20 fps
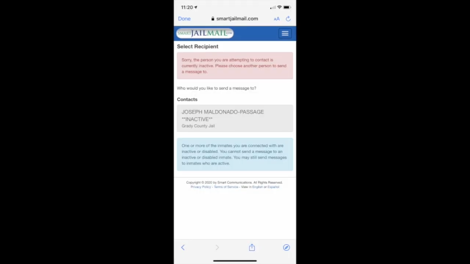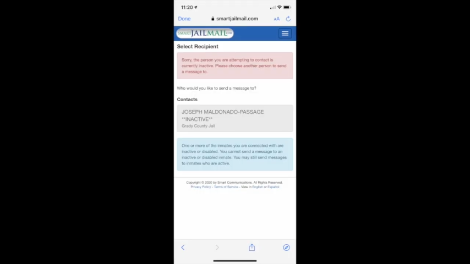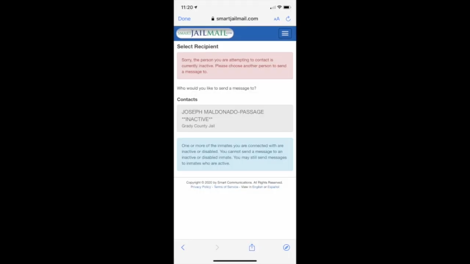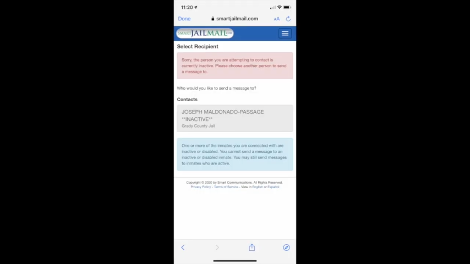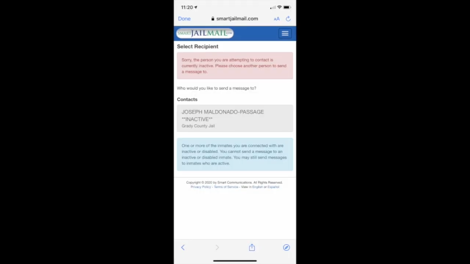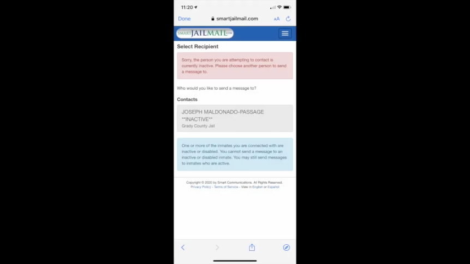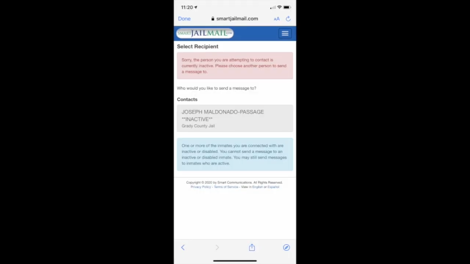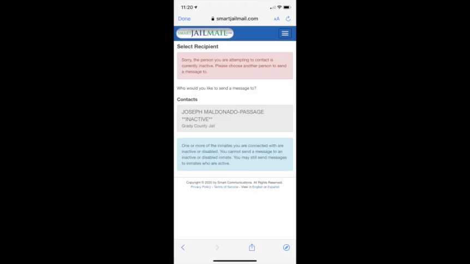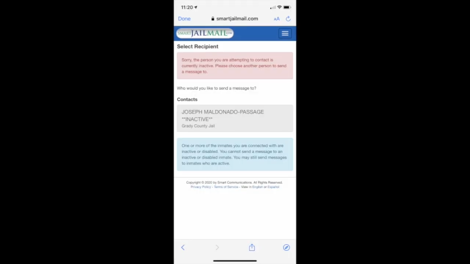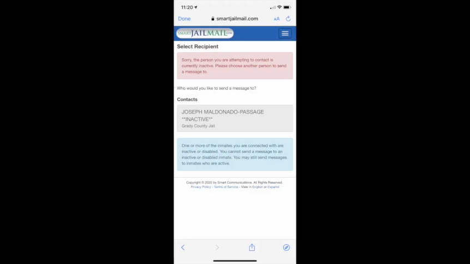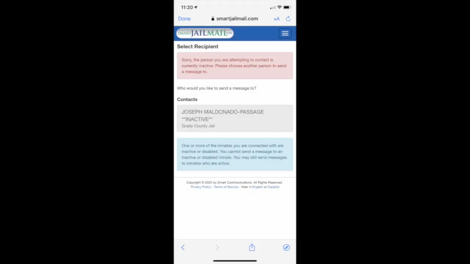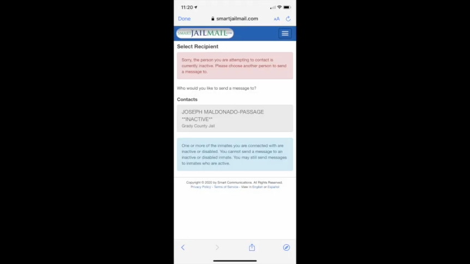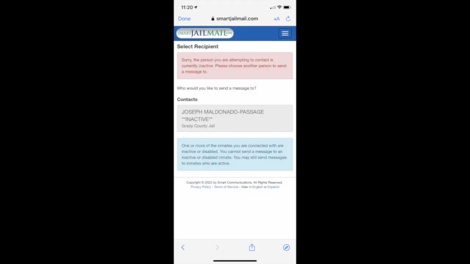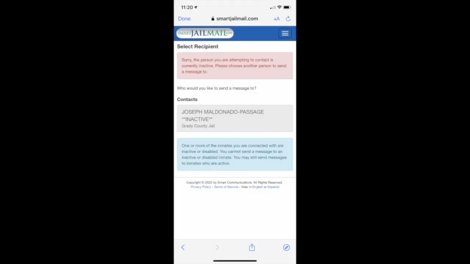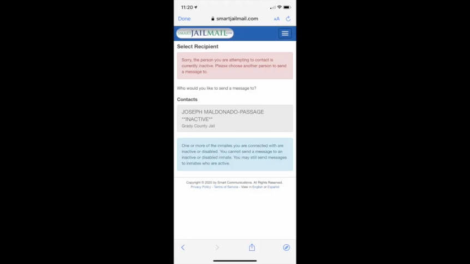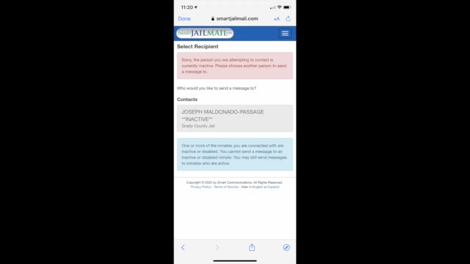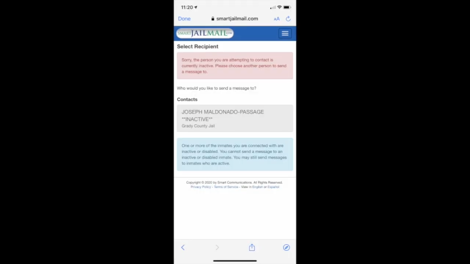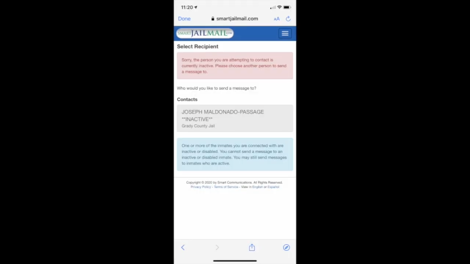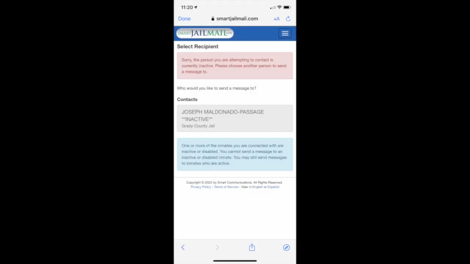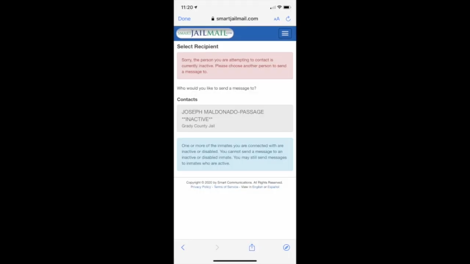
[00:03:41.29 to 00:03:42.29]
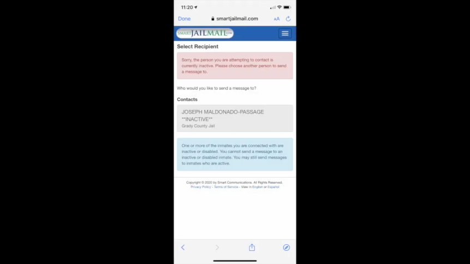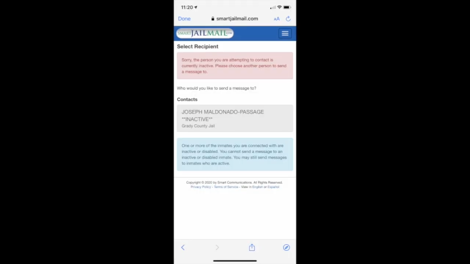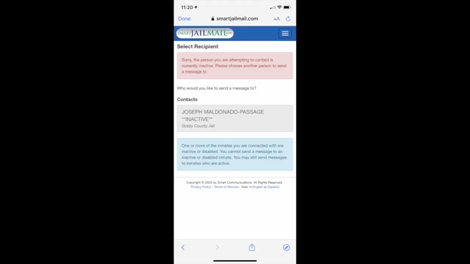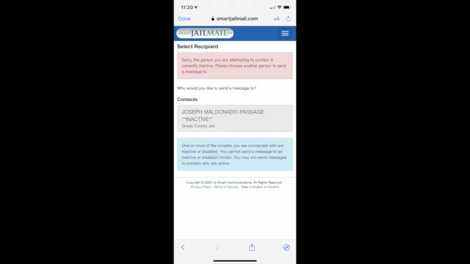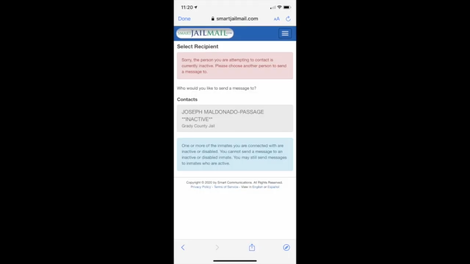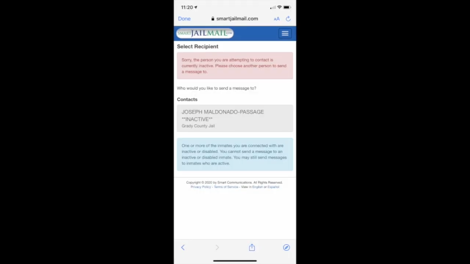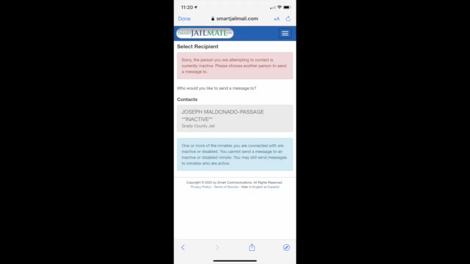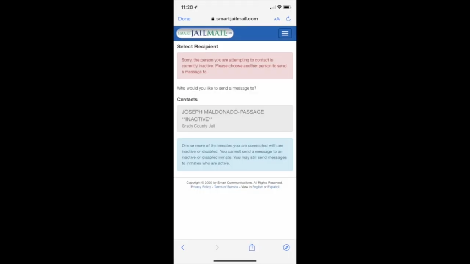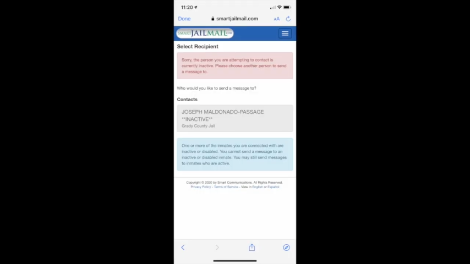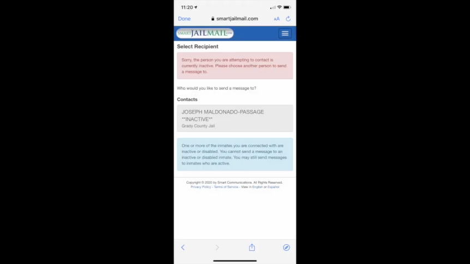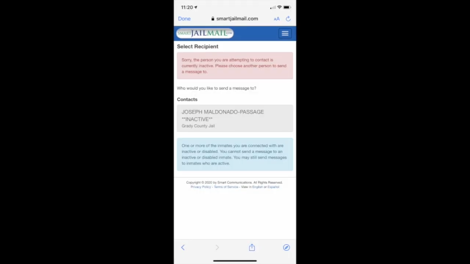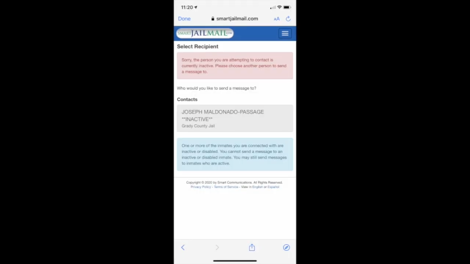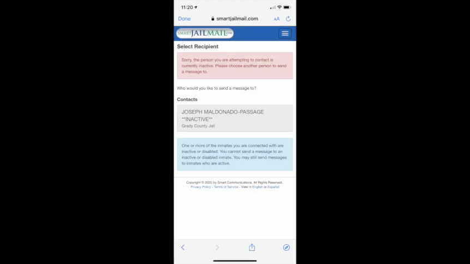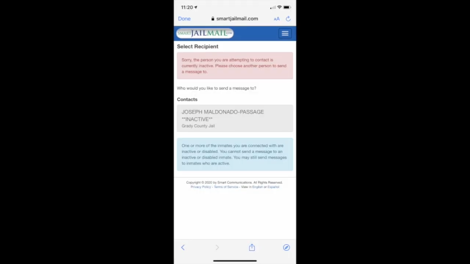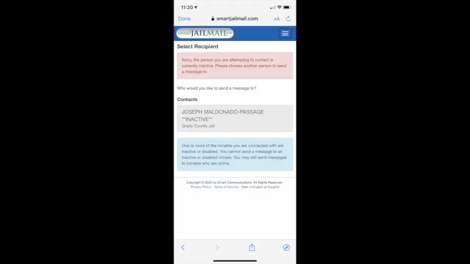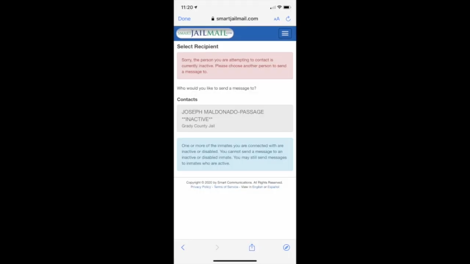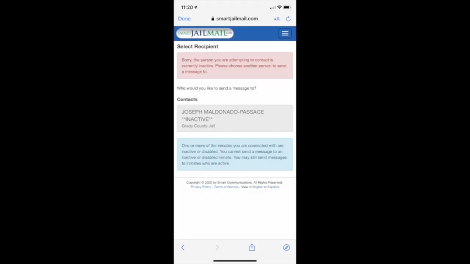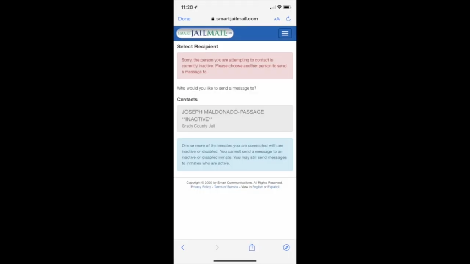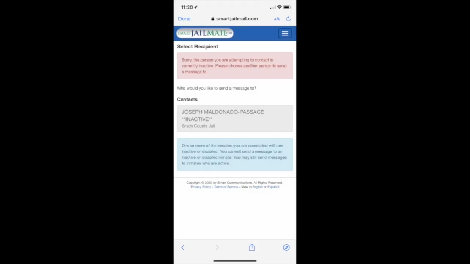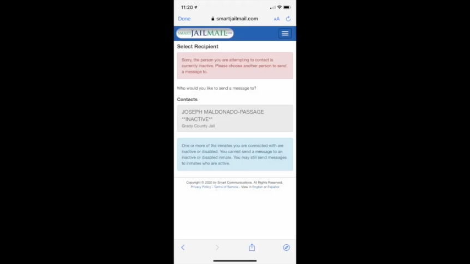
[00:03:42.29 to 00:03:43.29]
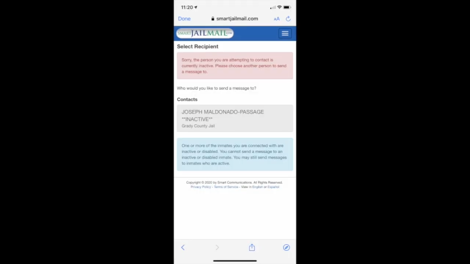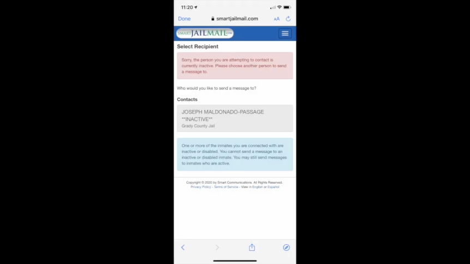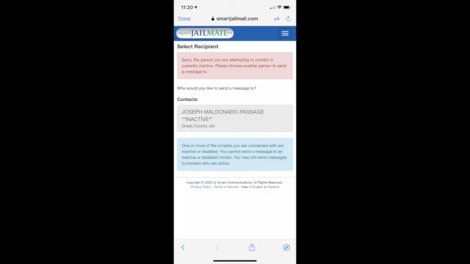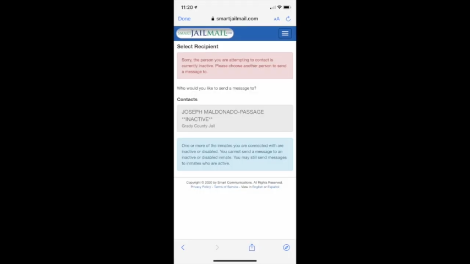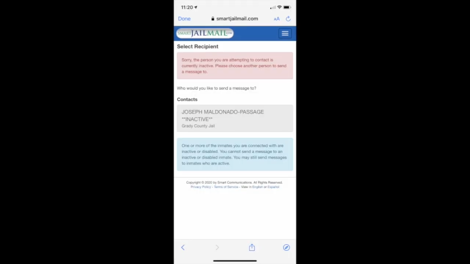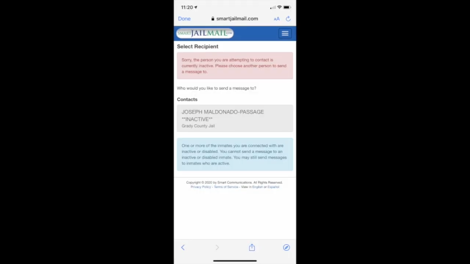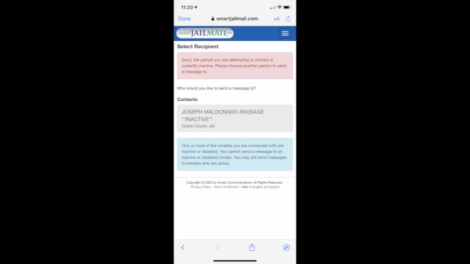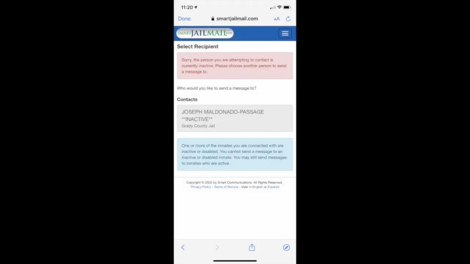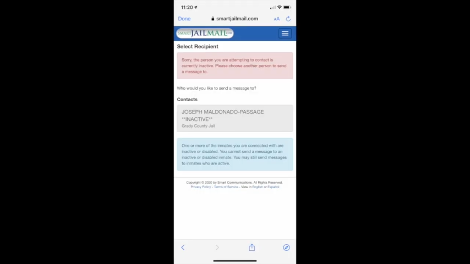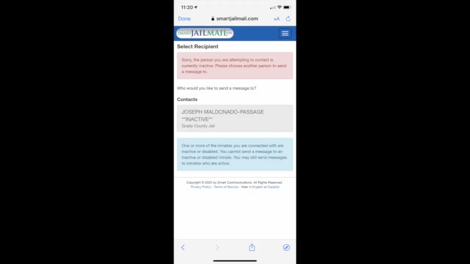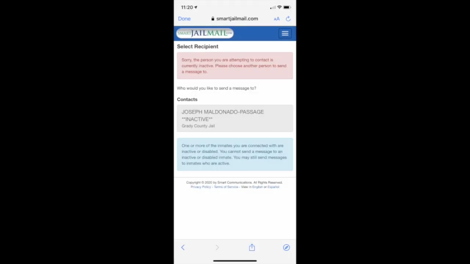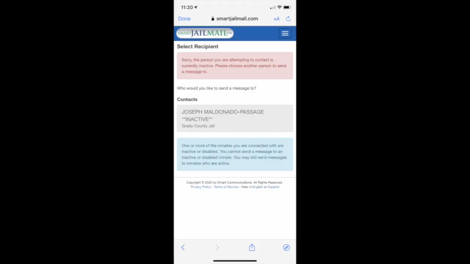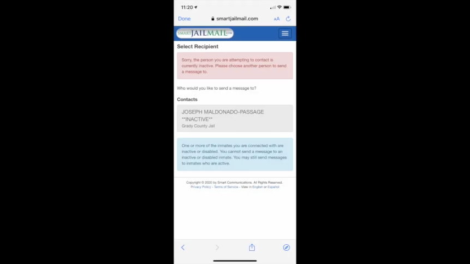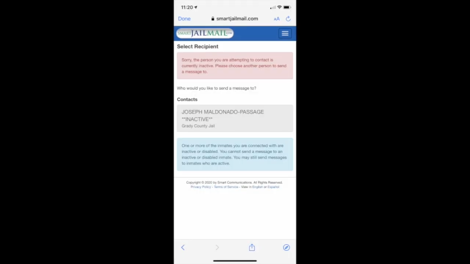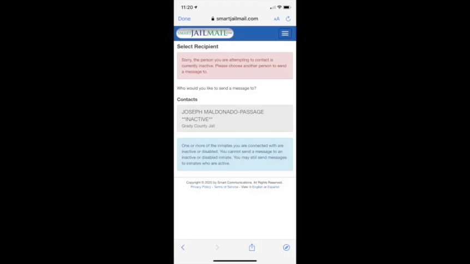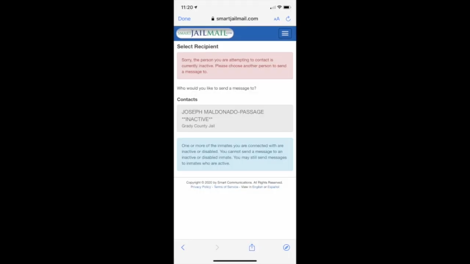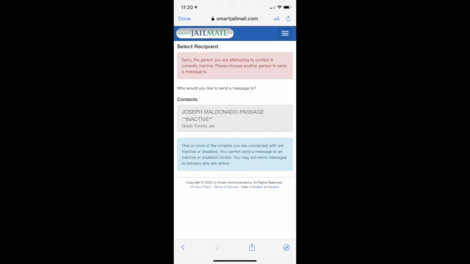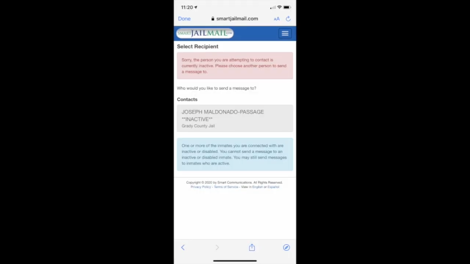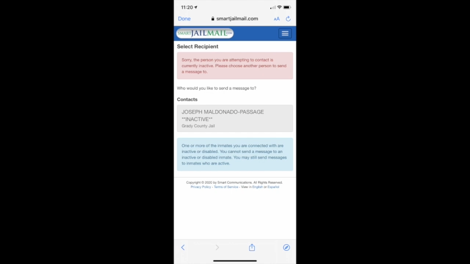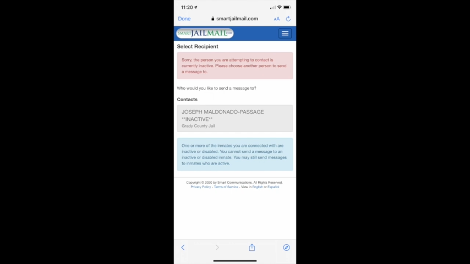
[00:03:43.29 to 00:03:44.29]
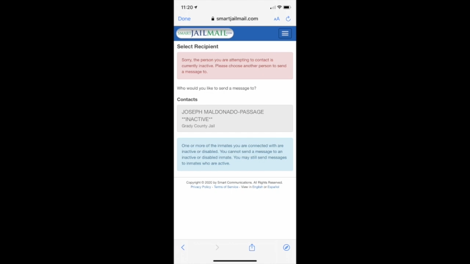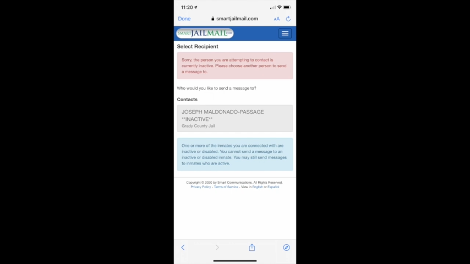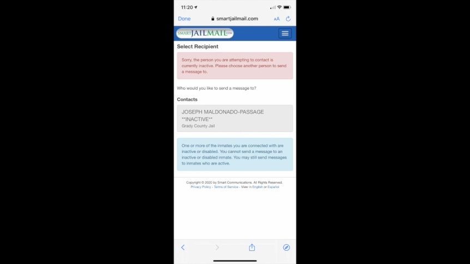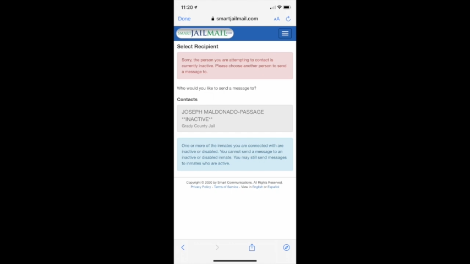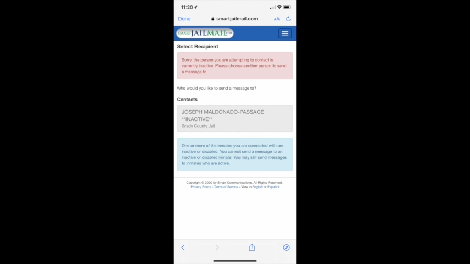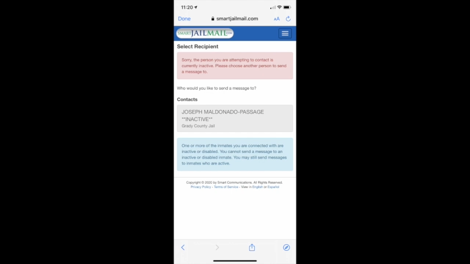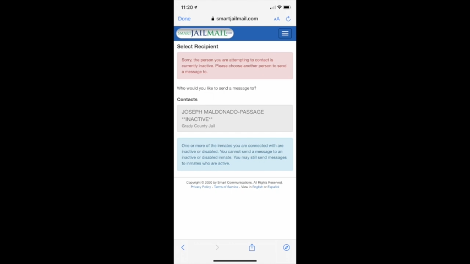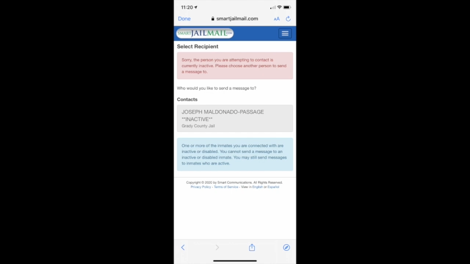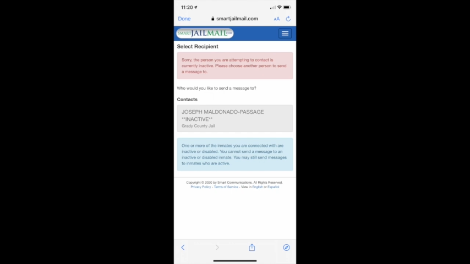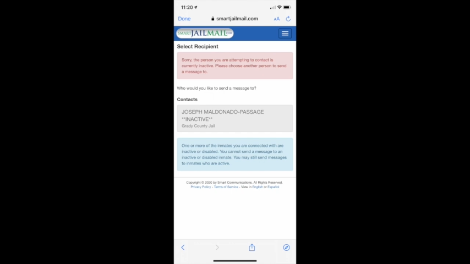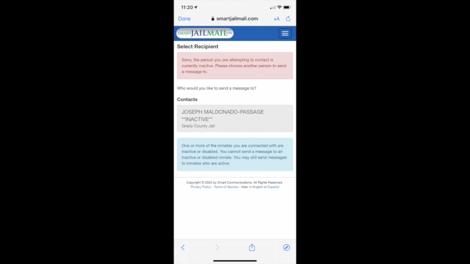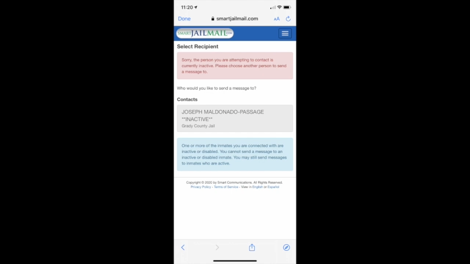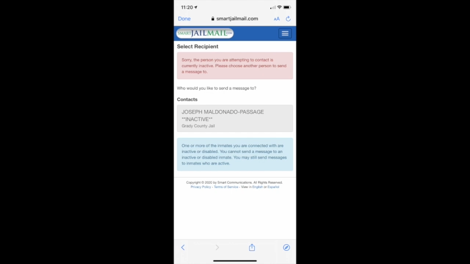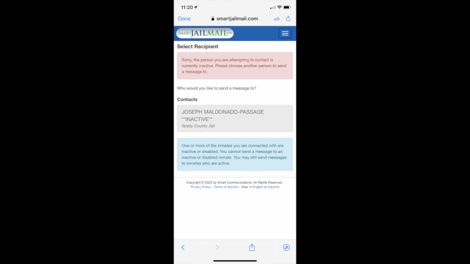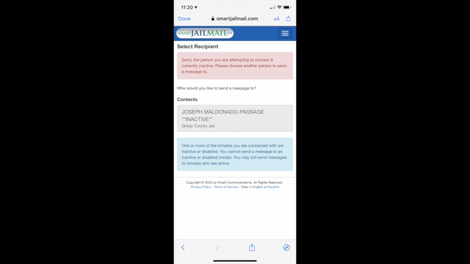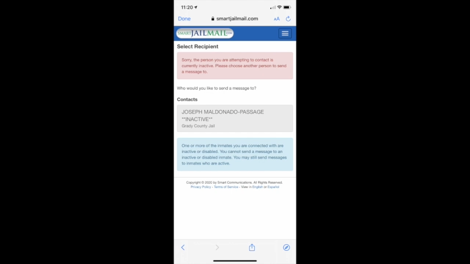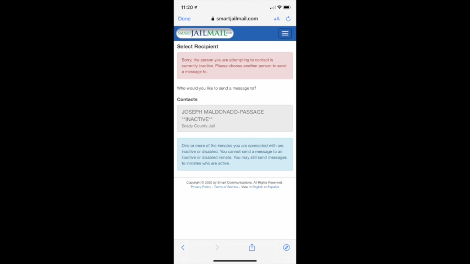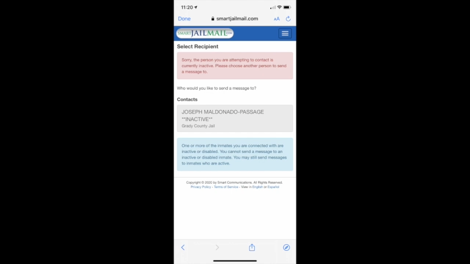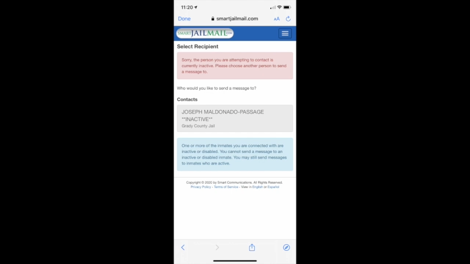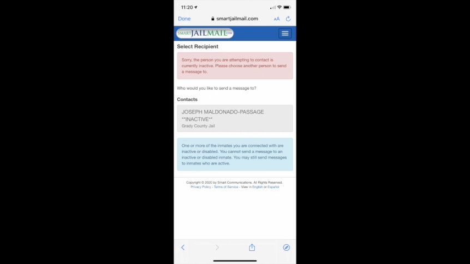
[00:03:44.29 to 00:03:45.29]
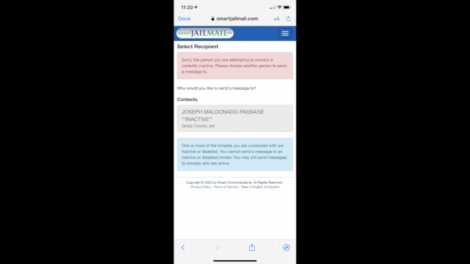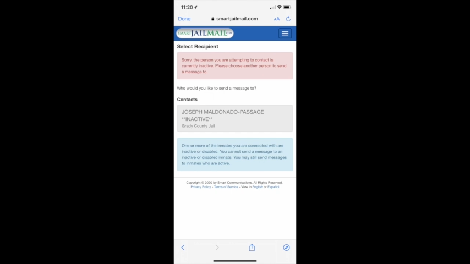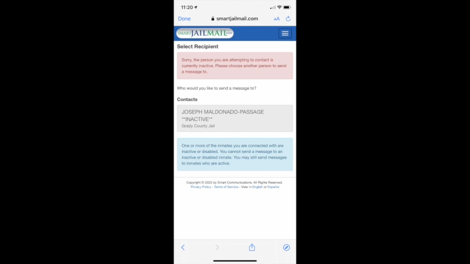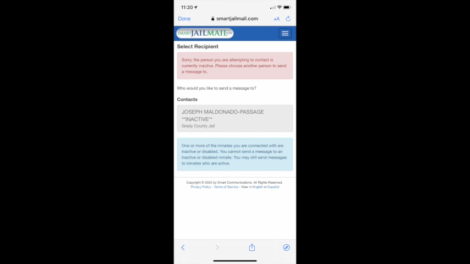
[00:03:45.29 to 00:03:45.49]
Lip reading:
Nobody's mouth can be seen.